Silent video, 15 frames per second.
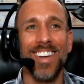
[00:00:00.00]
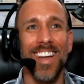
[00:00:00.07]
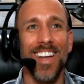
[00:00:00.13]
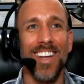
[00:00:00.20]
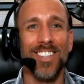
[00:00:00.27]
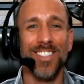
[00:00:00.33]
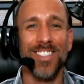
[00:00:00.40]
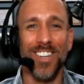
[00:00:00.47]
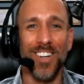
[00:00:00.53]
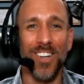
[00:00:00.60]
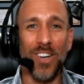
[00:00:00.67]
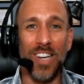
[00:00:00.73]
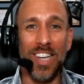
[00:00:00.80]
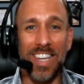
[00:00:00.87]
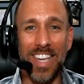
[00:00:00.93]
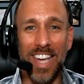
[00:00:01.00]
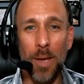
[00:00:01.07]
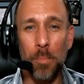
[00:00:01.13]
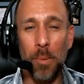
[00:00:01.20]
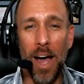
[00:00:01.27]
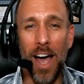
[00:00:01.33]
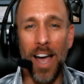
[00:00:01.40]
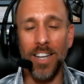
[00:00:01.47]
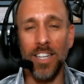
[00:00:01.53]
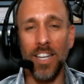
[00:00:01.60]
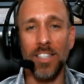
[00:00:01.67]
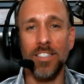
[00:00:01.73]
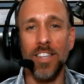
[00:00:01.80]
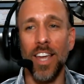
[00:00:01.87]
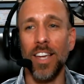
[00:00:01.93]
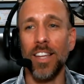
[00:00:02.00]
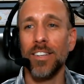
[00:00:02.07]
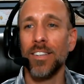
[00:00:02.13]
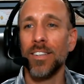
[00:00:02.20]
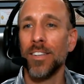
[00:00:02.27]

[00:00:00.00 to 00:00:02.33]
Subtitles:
So get behind us, Satan.